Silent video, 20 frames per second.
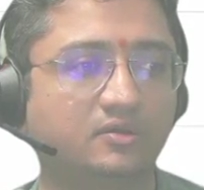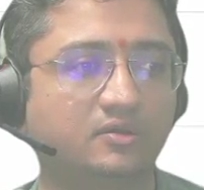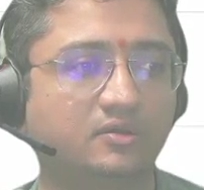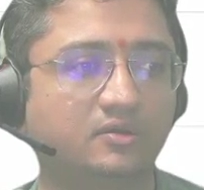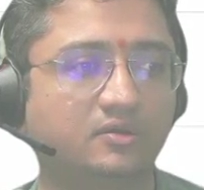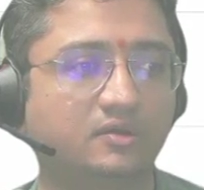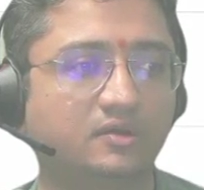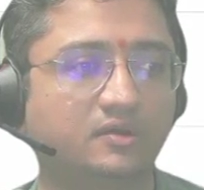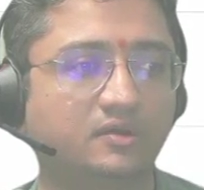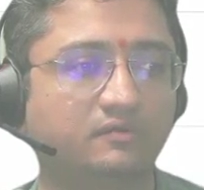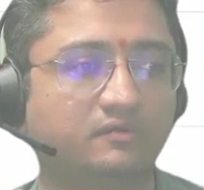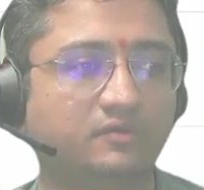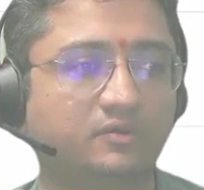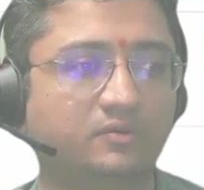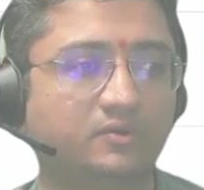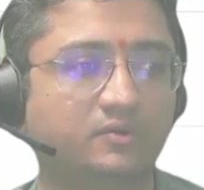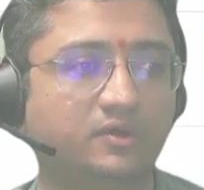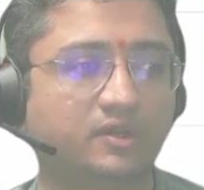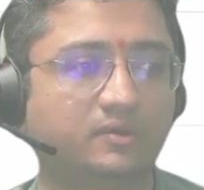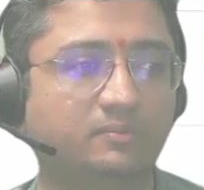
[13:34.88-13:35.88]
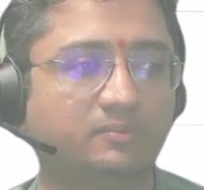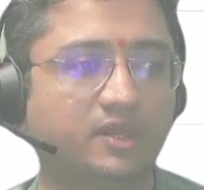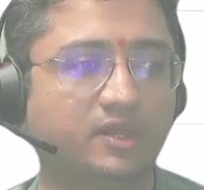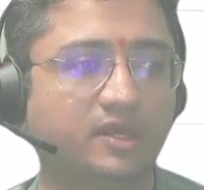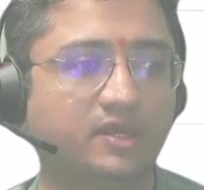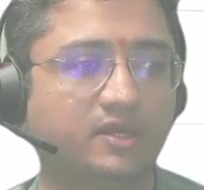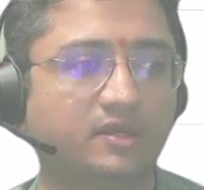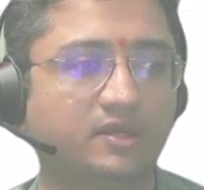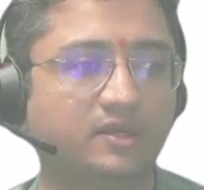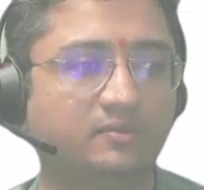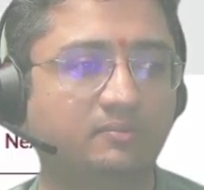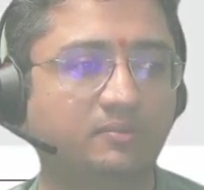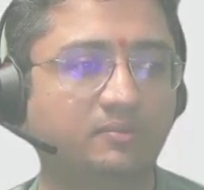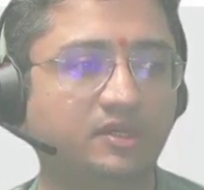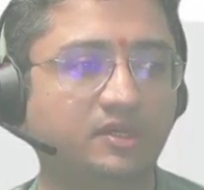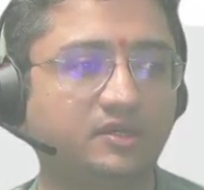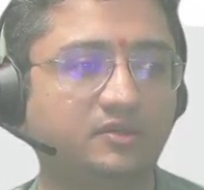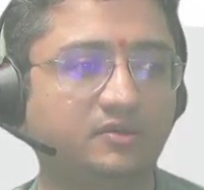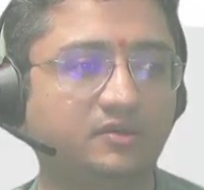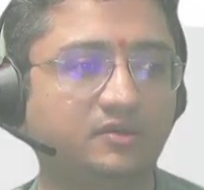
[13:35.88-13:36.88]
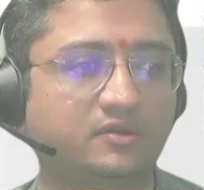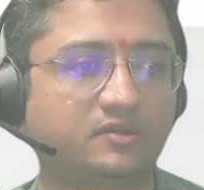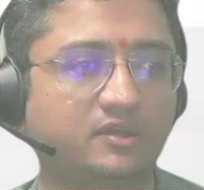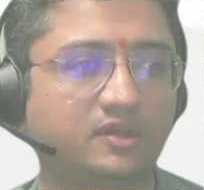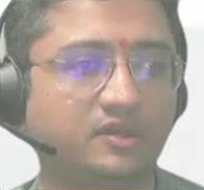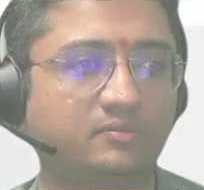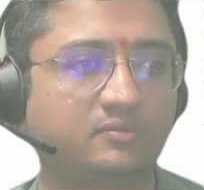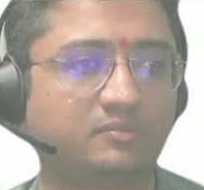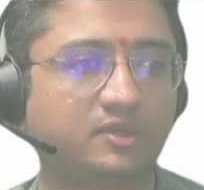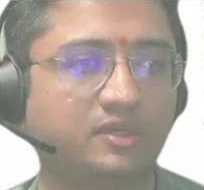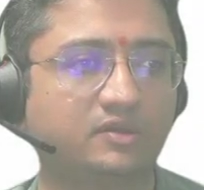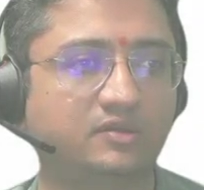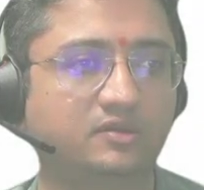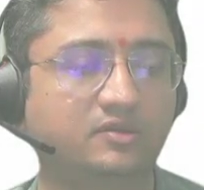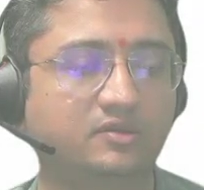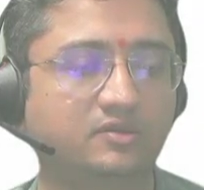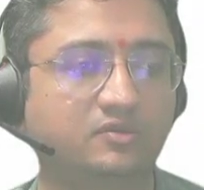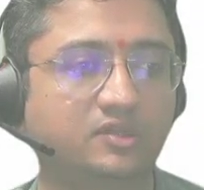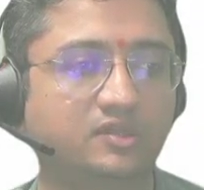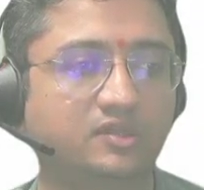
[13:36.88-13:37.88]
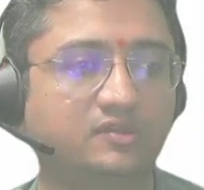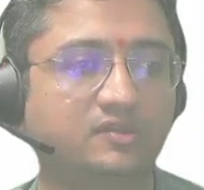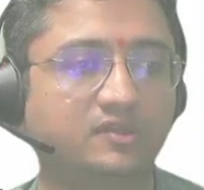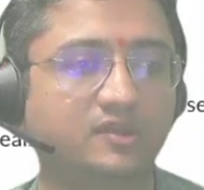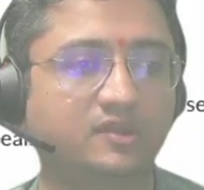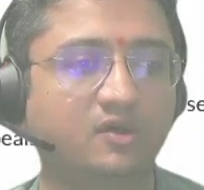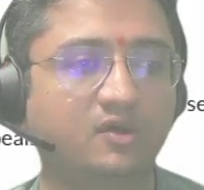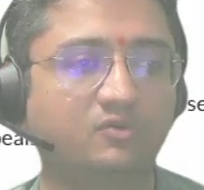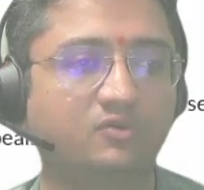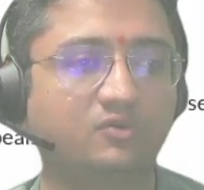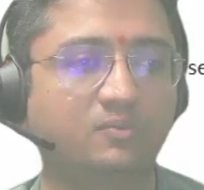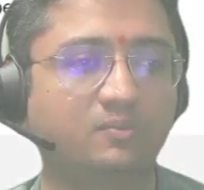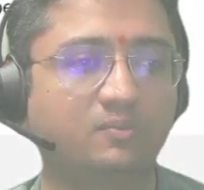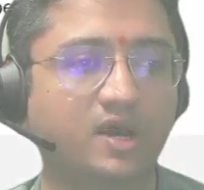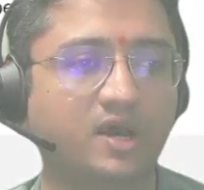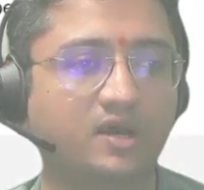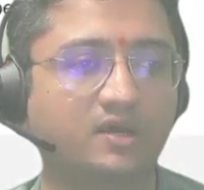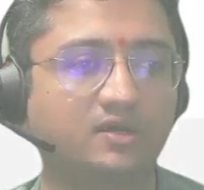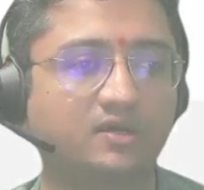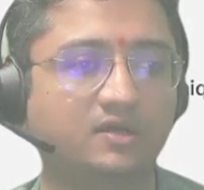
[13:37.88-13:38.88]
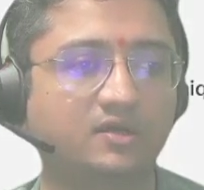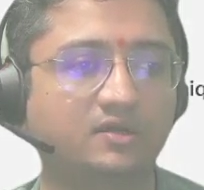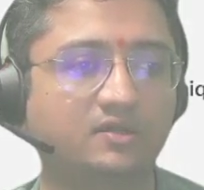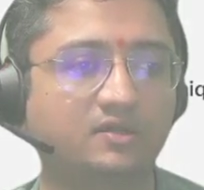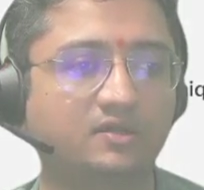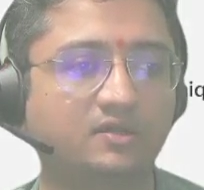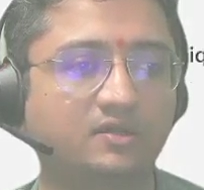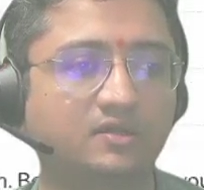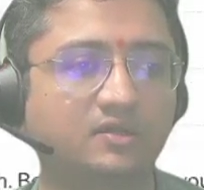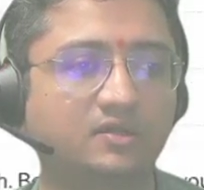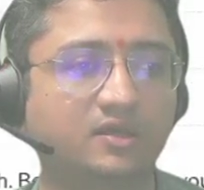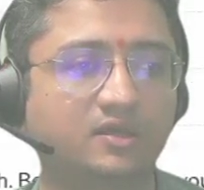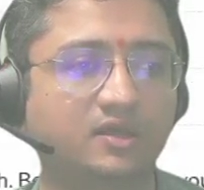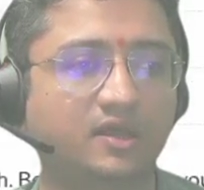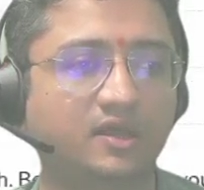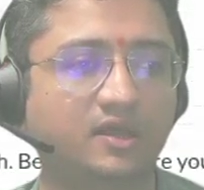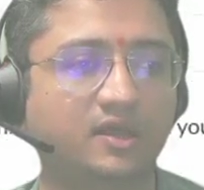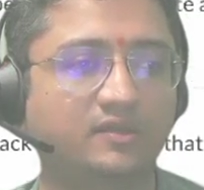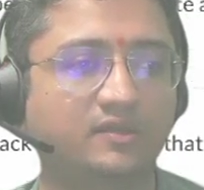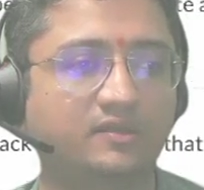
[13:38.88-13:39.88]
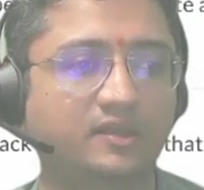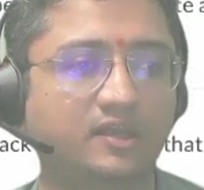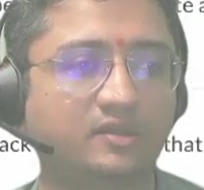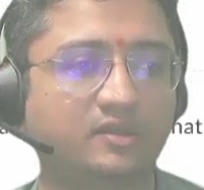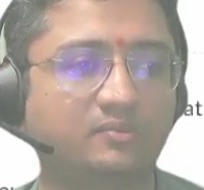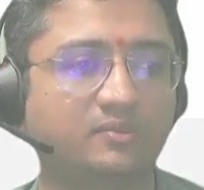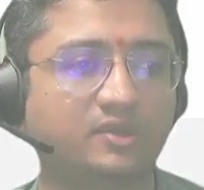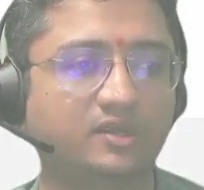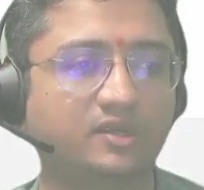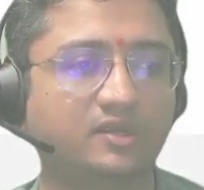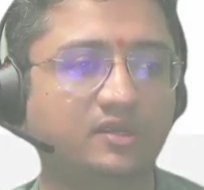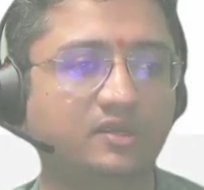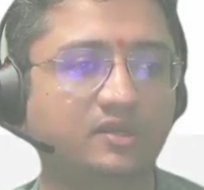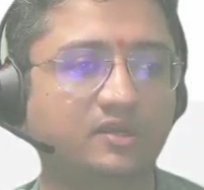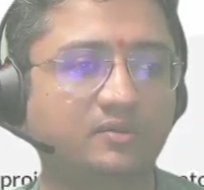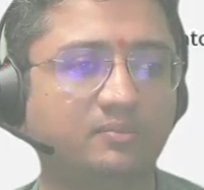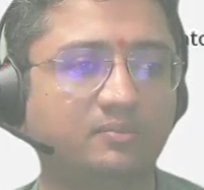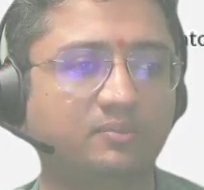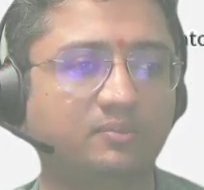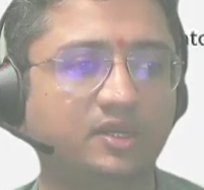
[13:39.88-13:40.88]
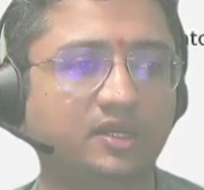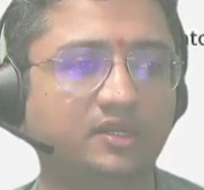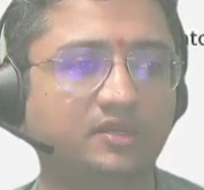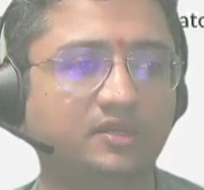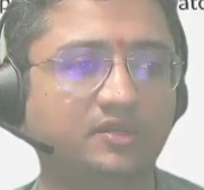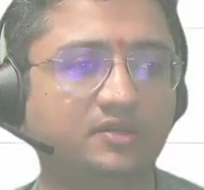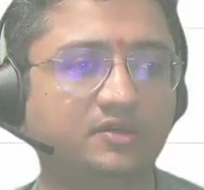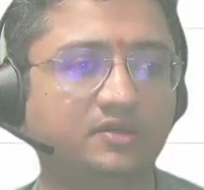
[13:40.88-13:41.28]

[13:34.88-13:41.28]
review and apply, complete your assignment. So this is how you mark the assignment complete.